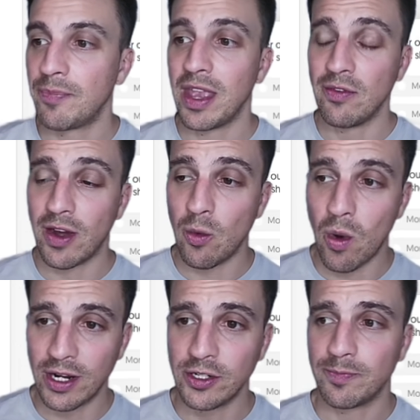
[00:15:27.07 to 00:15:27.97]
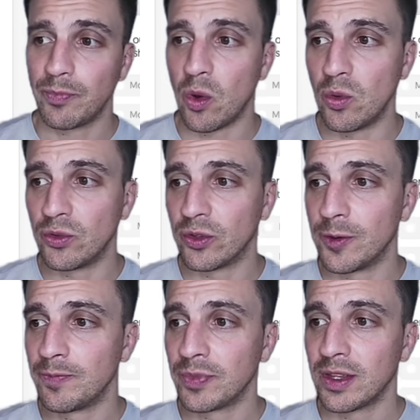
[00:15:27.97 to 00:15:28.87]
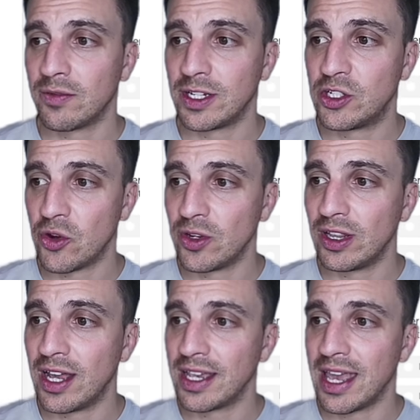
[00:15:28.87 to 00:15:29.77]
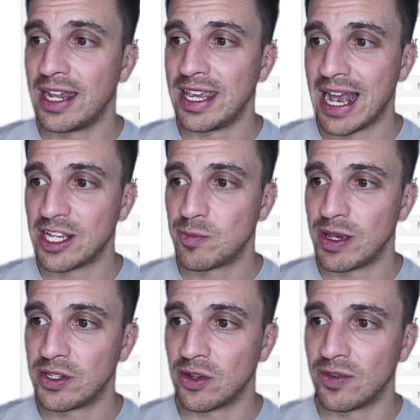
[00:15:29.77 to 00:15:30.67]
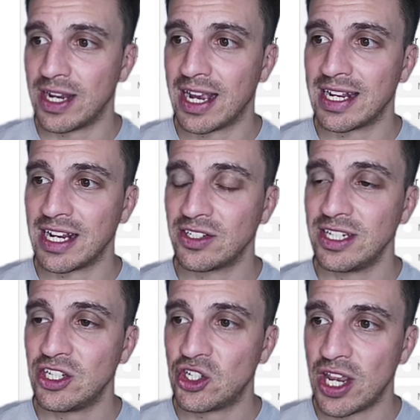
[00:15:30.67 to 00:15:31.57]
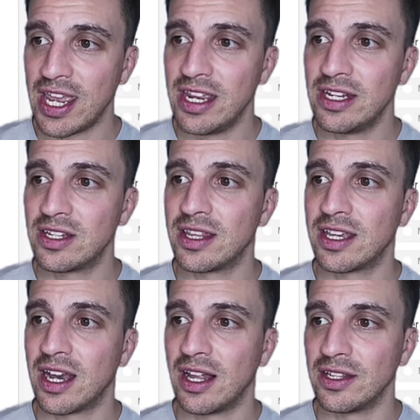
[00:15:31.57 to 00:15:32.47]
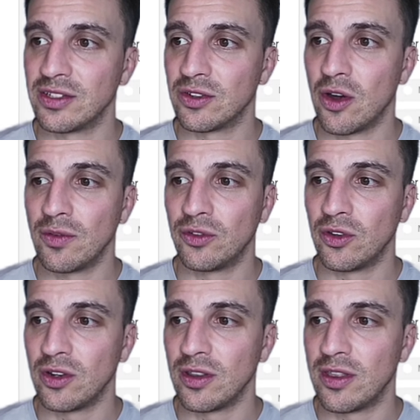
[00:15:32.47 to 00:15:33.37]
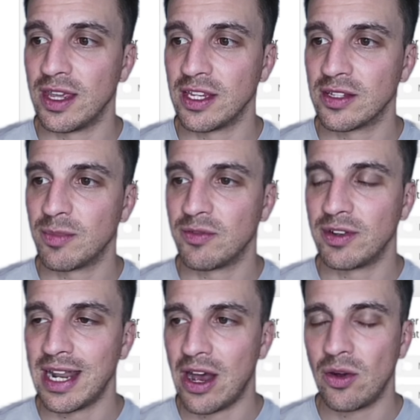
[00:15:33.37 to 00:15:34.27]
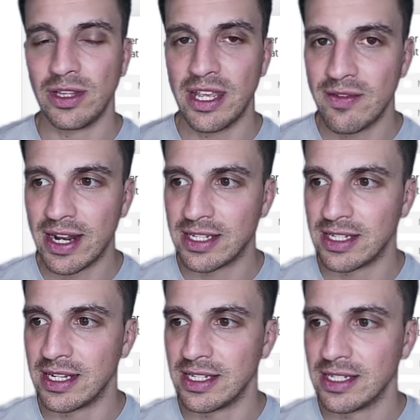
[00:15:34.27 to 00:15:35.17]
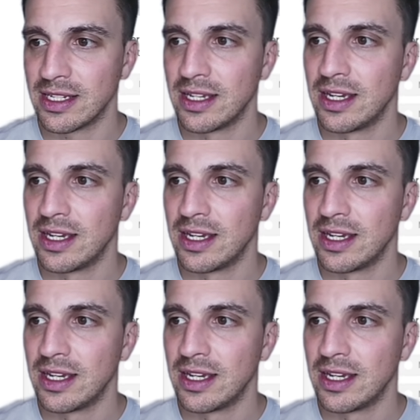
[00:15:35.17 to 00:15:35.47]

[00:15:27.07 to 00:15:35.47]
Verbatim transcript: If I want, also, if I don't like any aspects of it, I can actually change the colors of certain things. But for now, I'll leave it as it is.